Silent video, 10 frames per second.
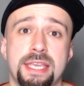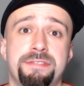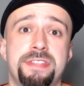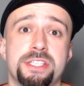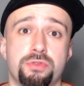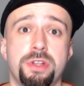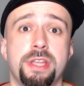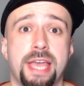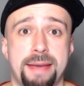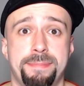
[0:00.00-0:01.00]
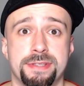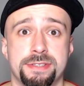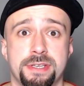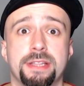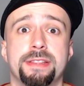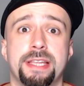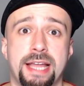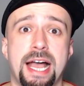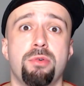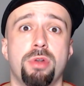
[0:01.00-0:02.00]
If this really happens,
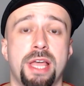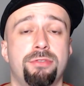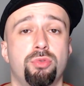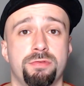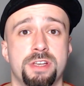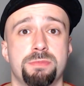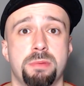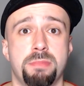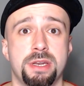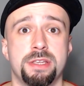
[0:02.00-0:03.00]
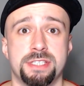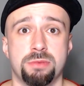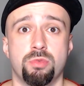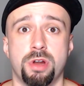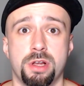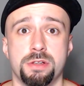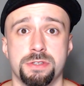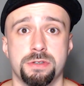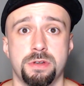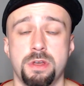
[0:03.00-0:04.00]
then I will have to invest my money somewhere
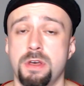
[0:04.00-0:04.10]
else,